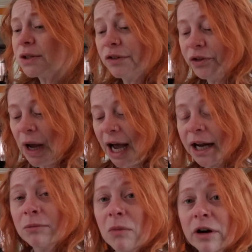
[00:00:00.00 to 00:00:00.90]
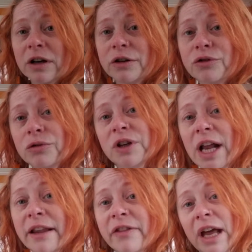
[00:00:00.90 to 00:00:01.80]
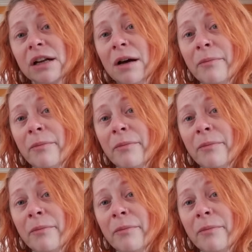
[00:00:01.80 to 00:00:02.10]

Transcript: if you had a marker, you could then come